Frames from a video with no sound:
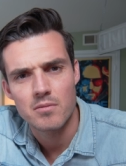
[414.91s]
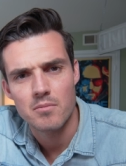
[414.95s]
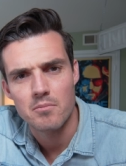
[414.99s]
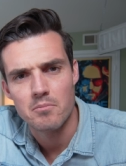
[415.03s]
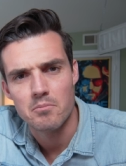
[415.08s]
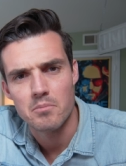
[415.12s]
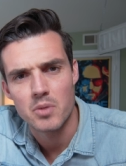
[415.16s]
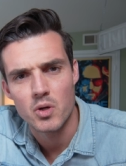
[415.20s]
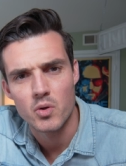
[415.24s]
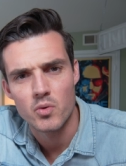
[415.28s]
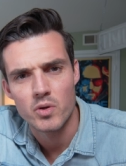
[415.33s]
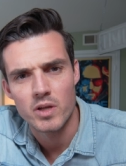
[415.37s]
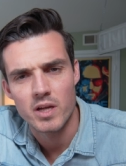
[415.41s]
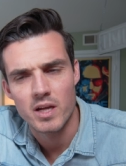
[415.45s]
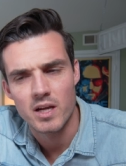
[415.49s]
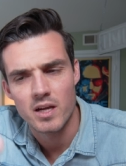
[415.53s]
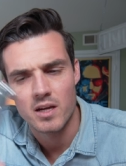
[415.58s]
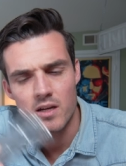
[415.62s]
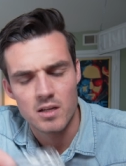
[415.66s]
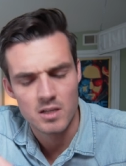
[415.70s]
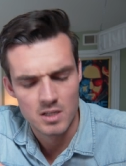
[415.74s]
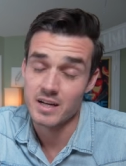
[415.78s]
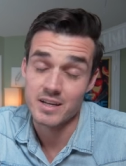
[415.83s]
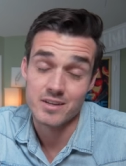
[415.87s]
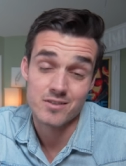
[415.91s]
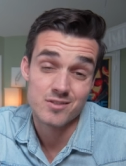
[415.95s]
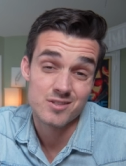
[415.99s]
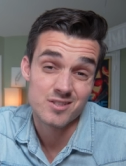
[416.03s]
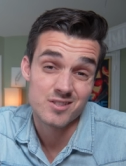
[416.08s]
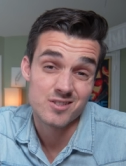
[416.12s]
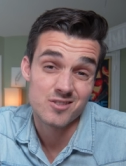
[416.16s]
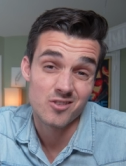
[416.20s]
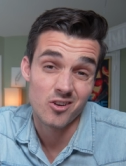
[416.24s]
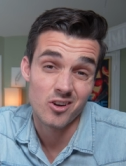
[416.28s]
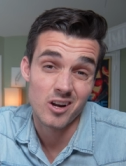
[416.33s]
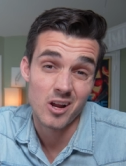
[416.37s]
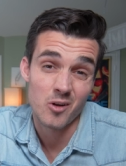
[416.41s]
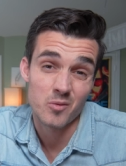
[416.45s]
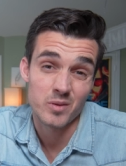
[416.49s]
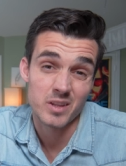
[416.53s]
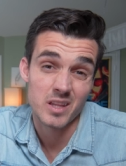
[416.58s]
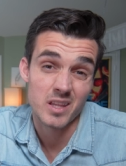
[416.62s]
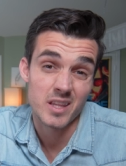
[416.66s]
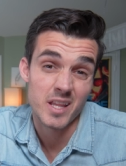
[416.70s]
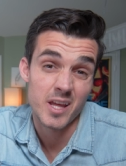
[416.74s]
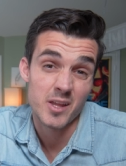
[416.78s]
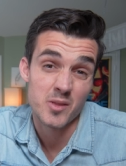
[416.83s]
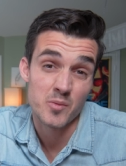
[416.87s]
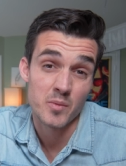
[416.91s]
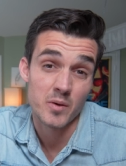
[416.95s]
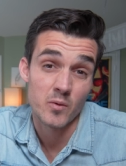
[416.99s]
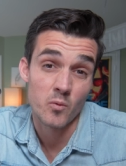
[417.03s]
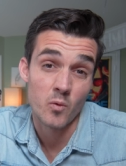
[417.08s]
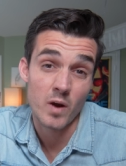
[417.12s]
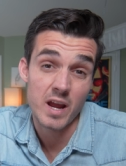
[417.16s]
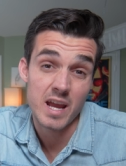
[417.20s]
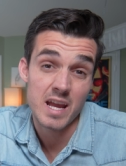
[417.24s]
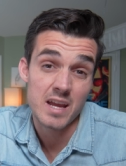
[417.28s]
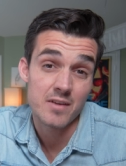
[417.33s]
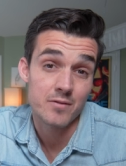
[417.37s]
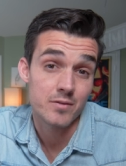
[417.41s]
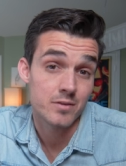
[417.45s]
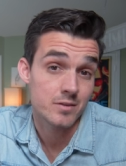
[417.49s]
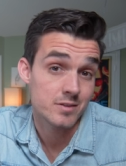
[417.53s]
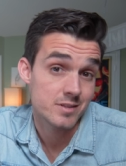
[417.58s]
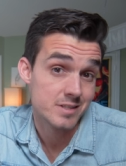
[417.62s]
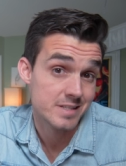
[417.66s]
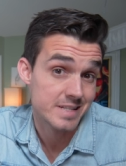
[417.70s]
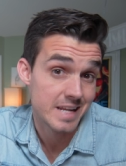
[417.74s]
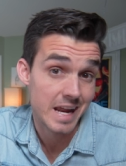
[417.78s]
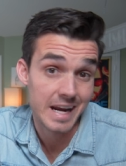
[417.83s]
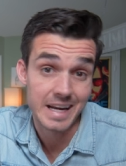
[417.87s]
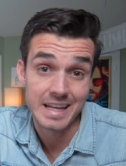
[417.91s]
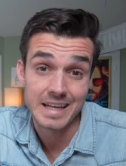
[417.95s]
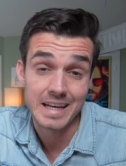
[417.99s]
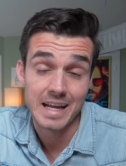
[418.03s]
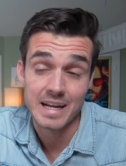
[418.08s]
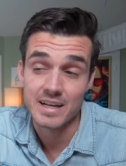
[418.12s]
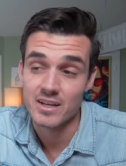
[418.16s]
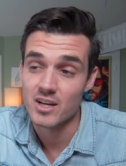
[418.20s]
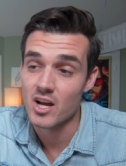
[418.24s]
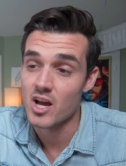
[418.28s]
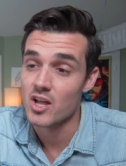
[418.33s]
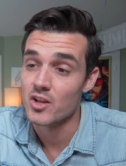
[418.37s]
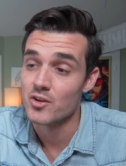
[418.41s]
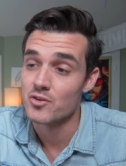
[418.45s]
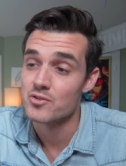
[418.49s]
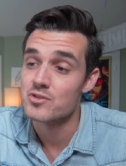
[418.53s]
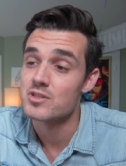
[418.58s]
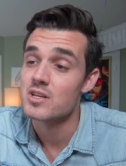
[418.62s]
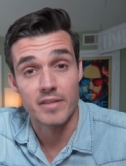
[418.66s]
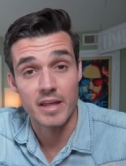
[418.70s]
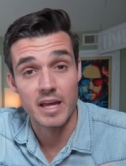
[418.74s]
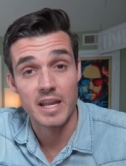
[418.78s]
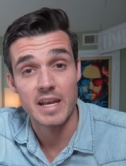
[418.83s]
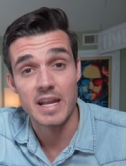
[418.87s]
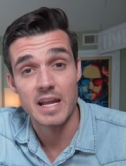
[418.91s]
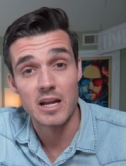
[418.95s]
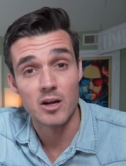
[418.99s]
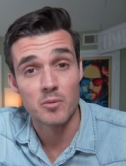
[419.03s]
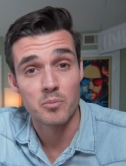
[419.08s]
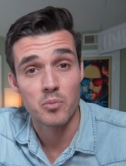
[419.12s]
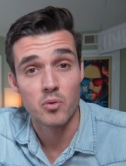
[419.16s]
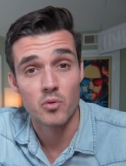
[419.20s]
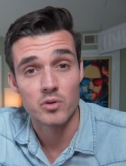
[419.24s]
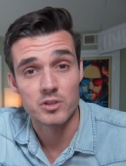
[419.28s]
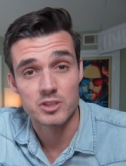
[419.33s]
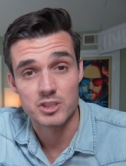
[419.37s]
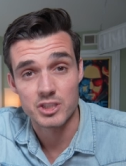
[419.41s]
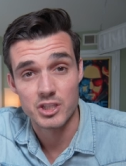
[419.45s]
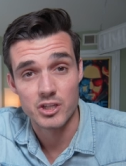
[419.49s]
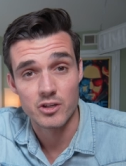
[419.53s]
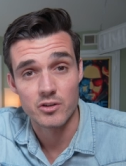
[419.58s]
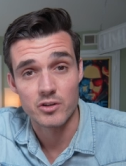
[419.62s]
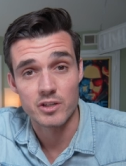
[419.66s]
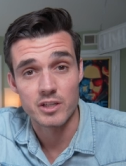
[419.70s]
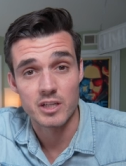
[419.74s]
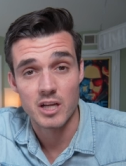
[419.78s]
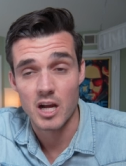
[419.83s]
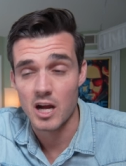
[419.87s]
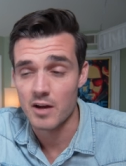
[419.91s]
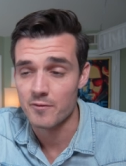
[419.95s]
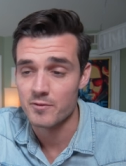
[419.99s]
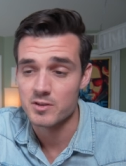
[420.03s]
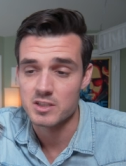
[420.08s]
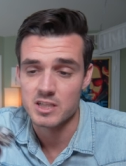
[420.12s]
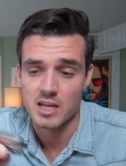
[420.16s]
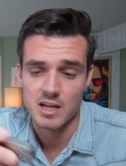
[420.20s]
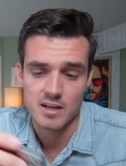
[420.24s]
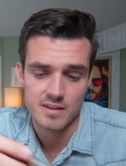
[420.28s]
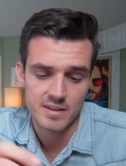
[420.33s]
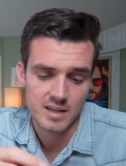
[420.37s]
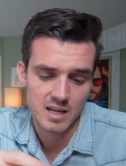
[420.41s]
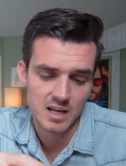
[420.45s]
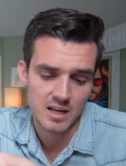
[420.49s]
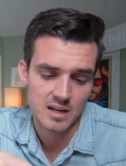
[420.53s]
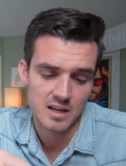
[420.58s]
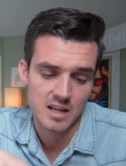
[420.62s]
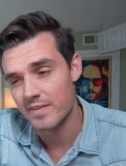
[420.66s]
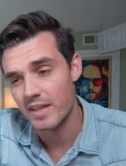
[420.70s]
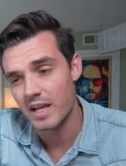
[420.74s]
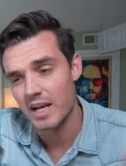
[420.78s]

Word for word: Booyah. I used to start out with Leatherman Wave, it's $99. Then airport security confiscated that.